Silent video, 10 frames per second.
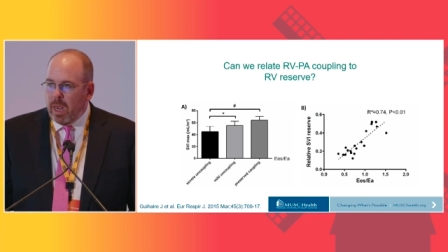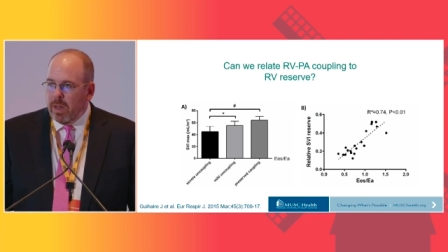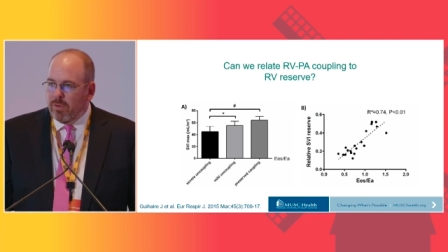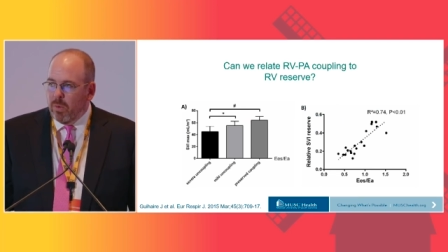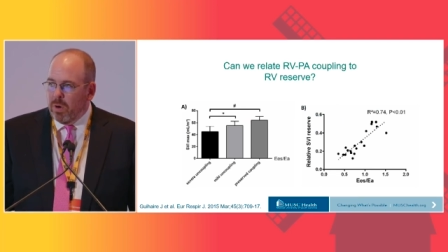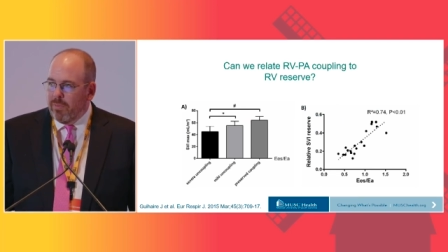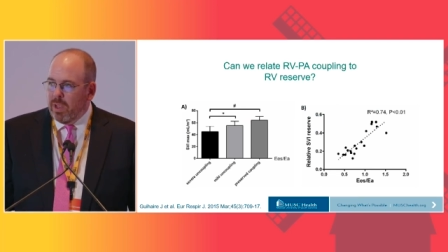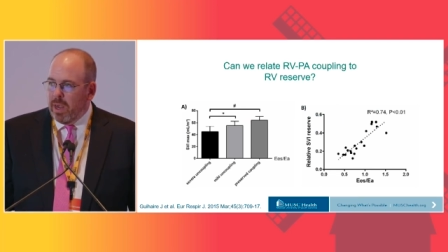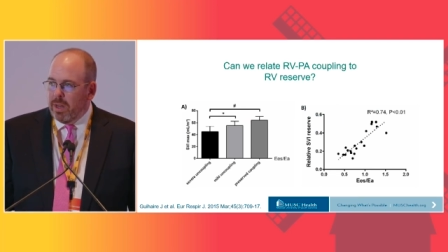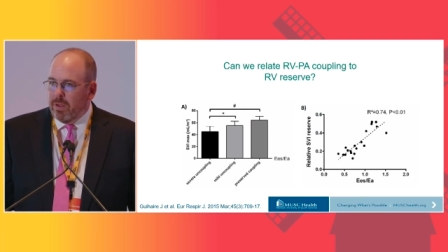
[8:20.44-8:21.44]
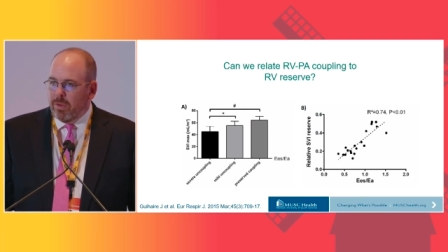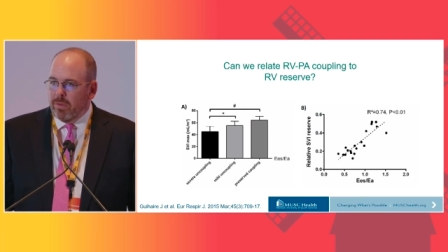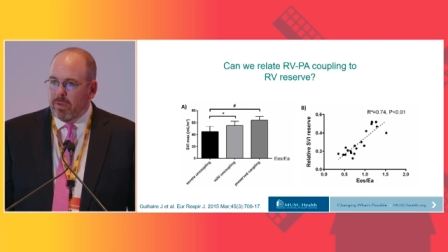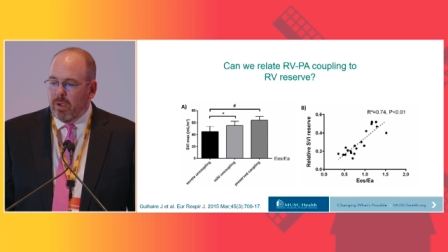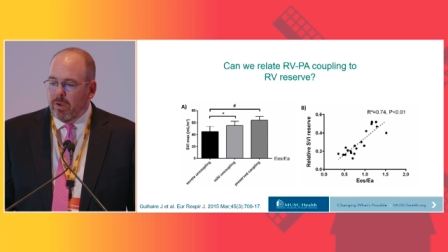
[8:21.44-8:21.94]
And so one of the ideas
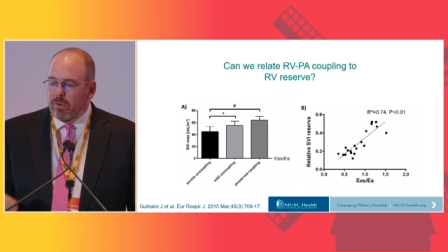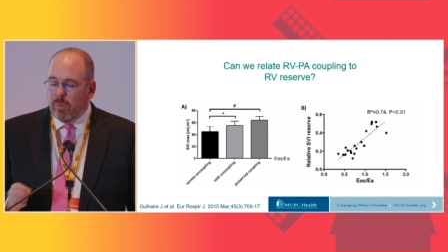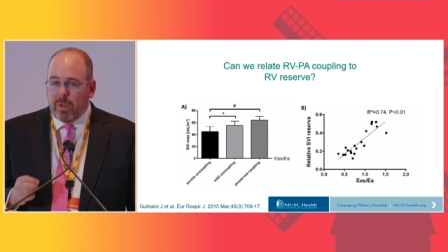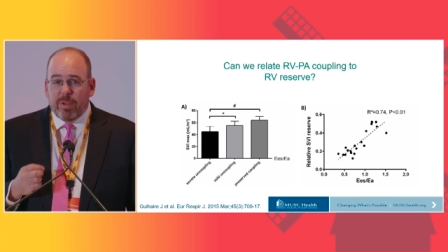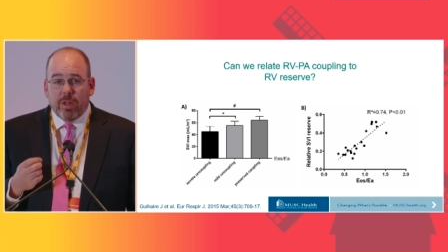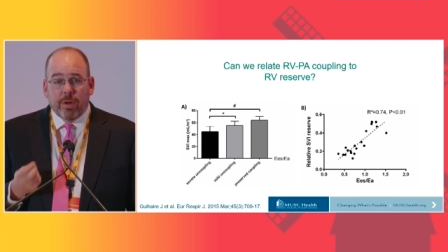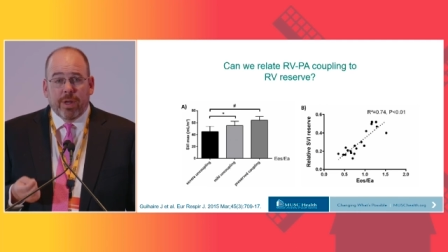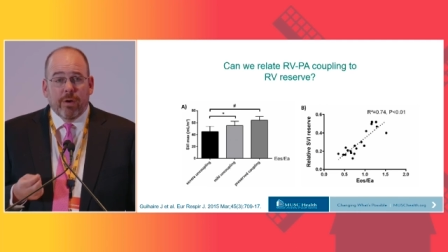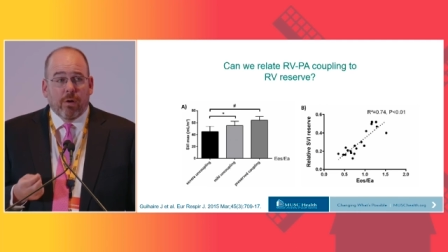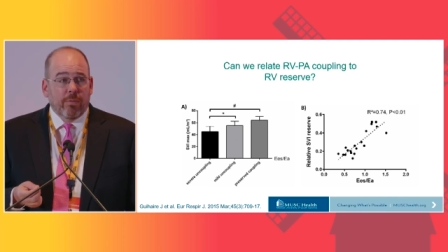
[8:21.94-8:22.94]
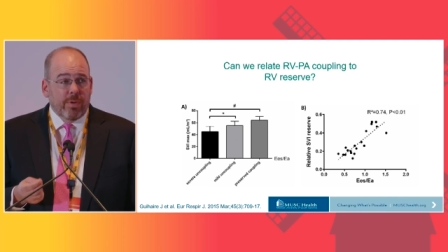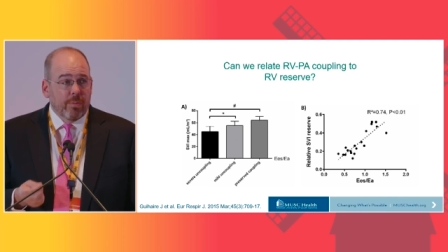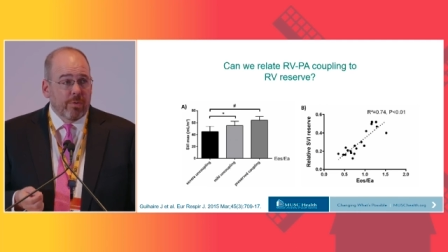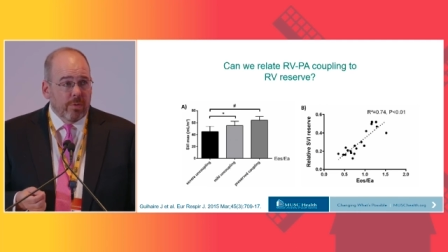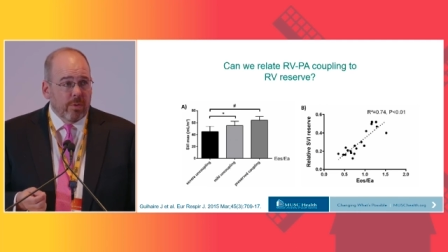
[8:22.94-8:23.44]
is, uh, should we be looking at
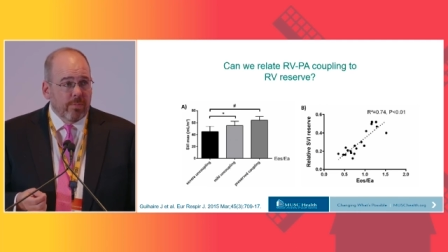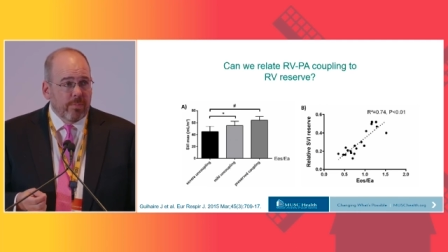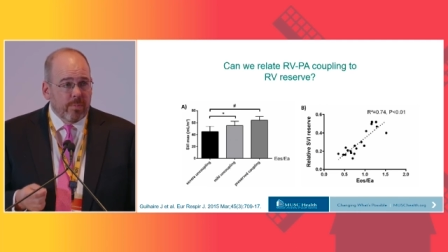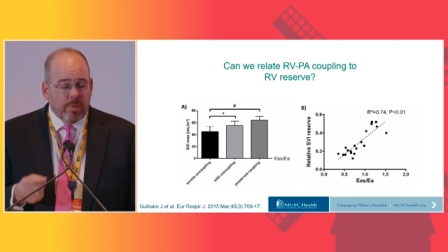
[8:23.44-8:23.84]
RV reserve?